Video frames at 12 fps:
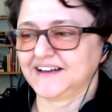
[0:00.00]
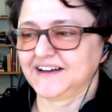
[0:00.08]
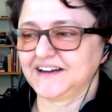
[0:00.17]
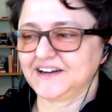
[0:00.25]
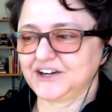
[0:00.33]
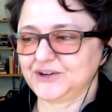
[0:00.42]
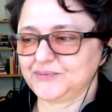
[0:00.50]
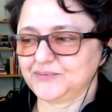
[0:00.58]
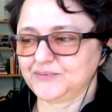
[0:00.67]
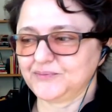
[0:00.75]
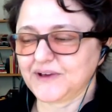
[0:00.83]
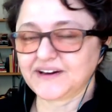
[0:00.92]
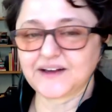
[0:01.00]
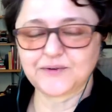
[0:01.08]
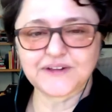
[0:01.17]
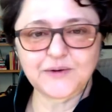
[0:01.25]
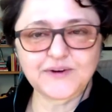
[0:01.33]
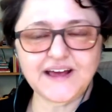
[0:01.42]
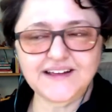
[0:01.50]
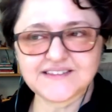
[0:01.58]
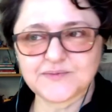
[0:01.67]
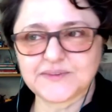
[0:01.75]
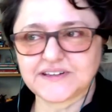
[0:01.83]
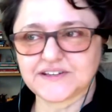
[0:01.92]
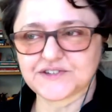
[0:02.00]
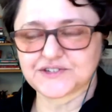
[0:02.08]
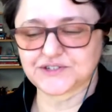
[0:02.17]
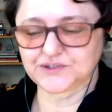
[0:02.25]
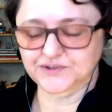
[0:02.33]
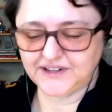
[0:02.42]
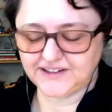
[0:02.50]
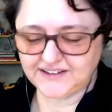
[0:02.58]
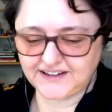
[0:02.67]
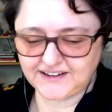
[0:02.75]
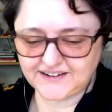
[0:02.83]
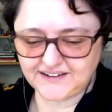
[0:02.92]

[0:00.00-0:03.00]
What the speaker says: And I would add something else too, that like,